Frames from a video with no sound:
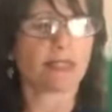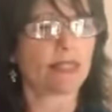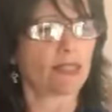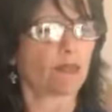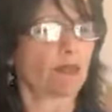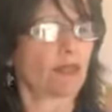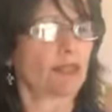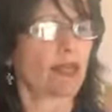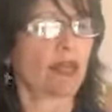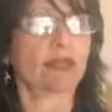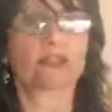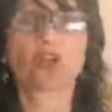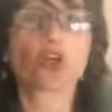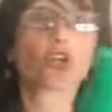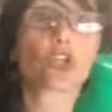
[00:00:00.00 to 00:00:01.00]
This one
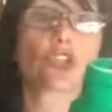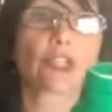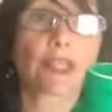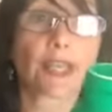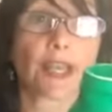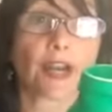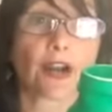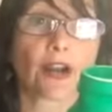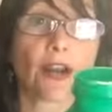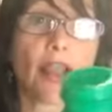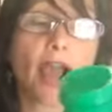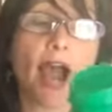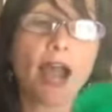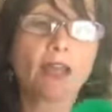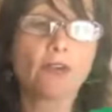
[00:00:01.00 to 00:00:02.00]
says urgent care.
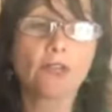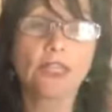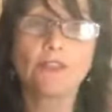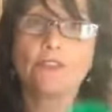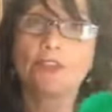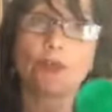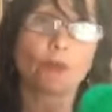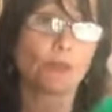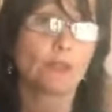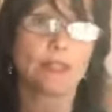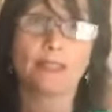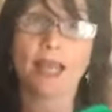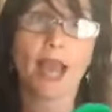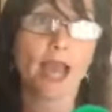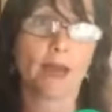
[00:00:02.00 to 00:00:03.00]
I don't even know where the
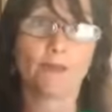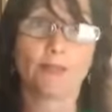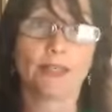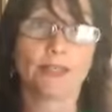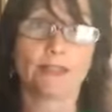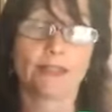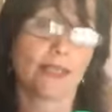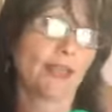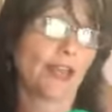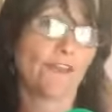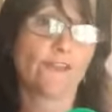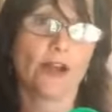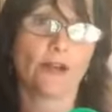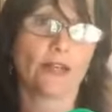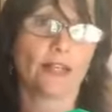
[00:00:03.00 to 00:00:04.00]
top is, and I
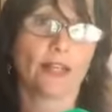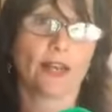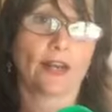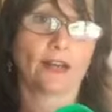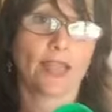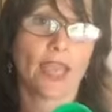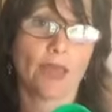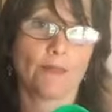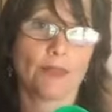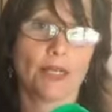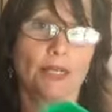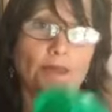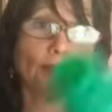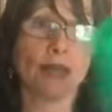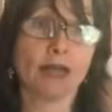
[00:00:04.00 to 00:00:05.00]
found it in our
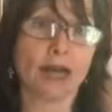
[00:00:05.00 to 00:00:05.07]
cabinet.